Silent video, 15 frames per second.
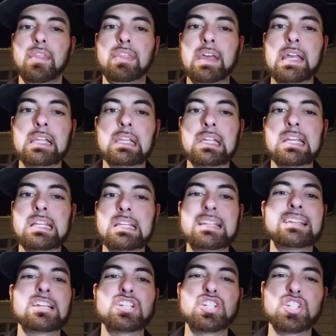they
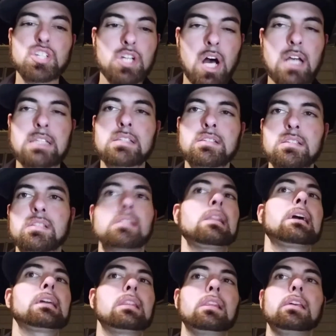lean just
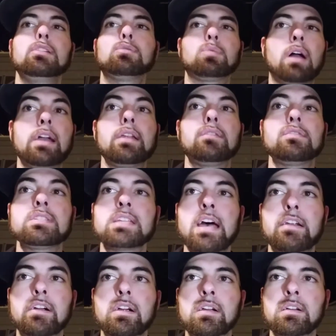slightly right of
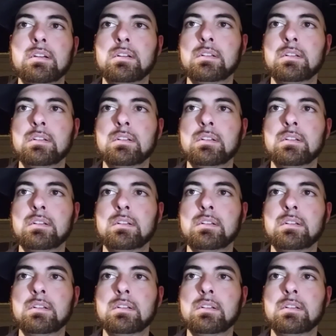center.